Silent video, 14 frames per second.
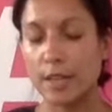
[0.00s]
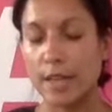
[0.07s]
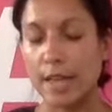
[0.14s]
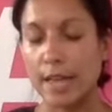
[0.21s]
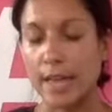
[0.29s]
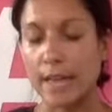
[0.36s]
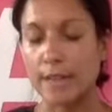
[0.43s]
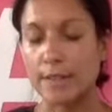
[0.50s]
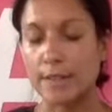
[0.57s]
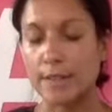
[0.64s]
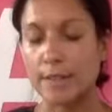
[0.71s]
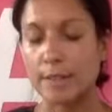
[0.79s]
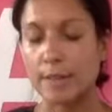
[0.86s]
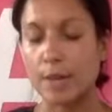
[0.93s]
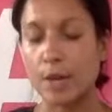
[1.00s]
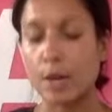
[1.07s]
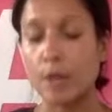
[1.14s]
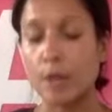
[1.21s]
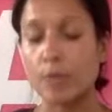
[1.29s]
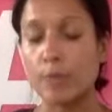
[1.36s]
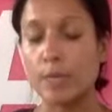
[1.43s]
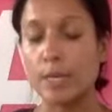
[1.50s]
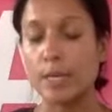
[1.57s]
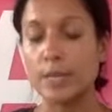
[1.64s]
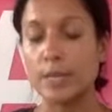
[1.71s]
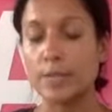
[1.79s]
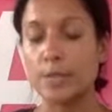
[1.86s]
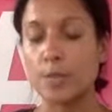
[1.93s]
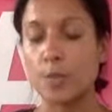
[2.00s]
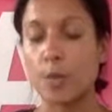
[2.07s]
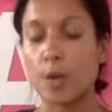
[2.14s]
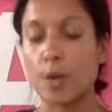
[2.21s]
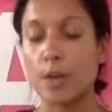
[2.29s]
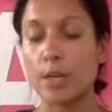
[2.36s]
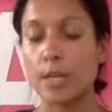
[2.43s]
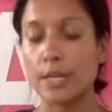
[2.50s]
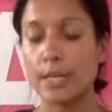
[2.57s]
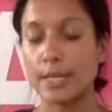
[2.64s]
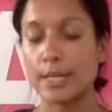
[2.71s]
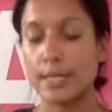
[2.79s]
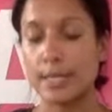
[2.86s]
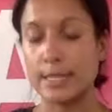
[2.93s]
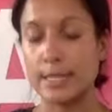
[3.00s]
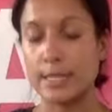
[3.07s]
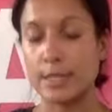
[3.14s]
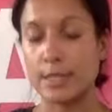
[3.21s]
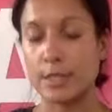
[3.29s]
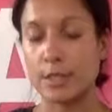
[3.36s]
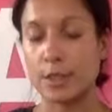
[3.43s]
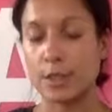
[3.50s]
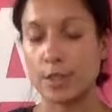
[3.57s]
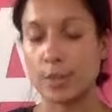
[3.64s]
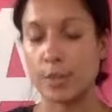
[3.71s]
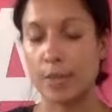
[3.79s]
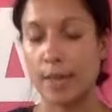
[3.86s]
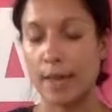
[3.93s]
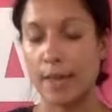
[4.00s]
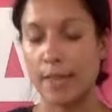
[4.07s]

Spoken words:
And may all beings walk in ease along their path.